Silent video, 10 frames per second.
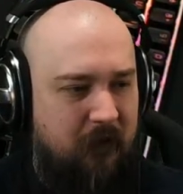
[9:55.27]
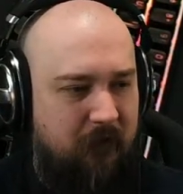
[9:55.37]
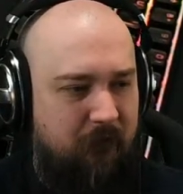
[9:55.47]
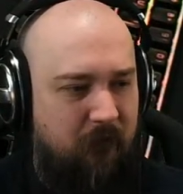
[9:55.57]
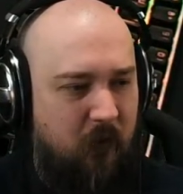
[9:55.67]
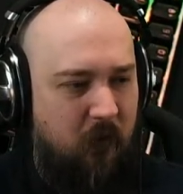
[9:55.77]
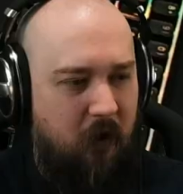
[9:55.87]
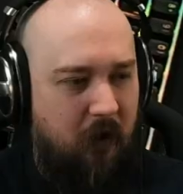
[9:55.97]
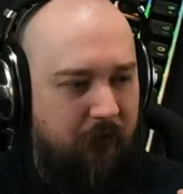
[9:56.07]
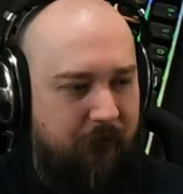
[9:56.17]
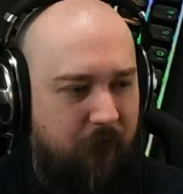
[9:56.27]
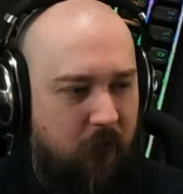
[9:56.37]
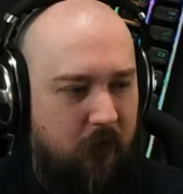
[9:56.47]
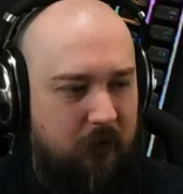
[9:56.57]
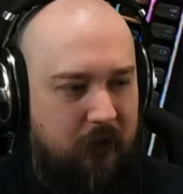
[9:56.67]
more
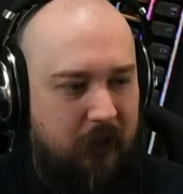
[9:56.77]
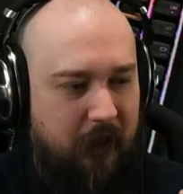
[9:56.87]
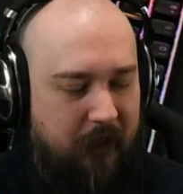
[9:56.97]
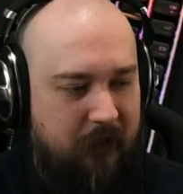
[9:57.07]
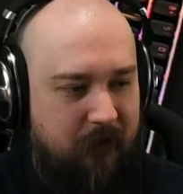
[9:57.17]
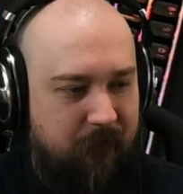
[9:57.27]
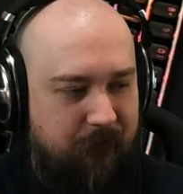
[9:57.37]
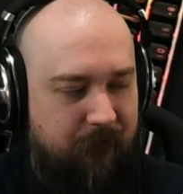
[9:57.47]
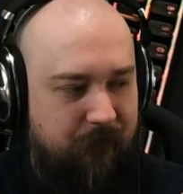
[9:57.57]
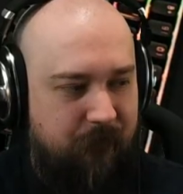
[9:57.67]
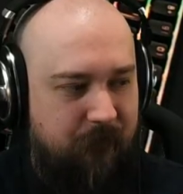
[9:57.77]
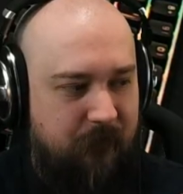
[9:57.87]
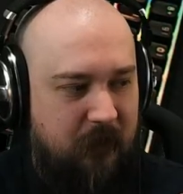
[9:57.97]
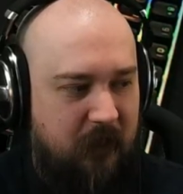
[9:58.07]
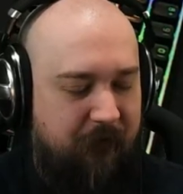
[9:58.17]
for like
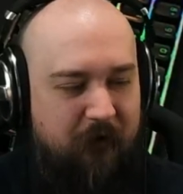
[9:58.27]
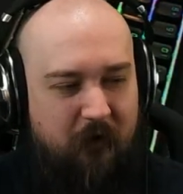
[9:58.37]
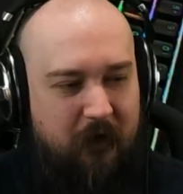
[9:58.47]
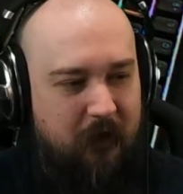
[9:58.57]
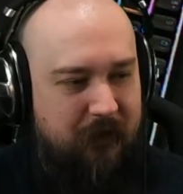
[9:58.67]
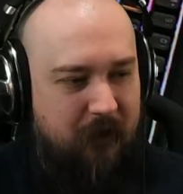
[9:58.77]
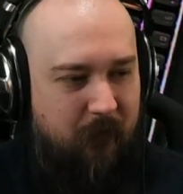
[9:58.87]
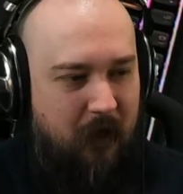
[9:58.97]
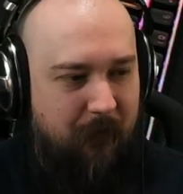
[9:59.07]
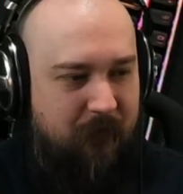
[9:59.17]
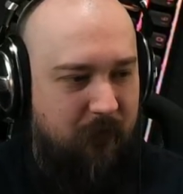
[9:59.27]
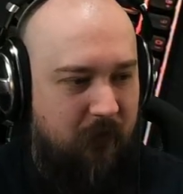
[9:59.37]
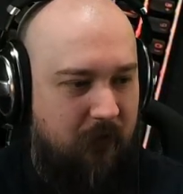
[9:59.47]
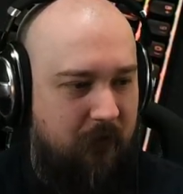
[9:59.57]
if you're in a suboptimal